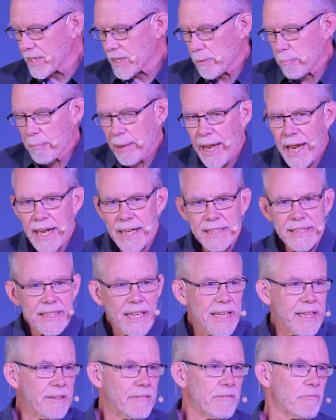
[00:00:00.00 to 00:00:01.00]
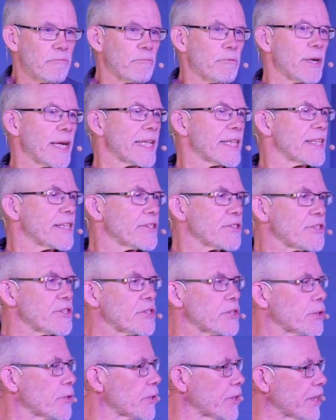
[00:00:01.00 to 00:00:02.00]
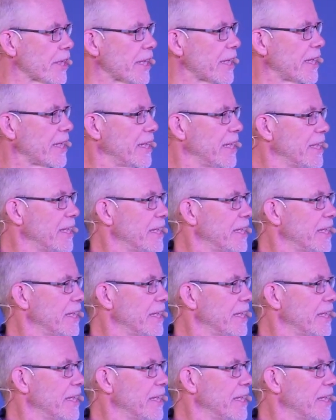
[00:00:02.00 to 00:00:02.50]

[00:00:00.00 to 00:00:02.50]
in the past I read this story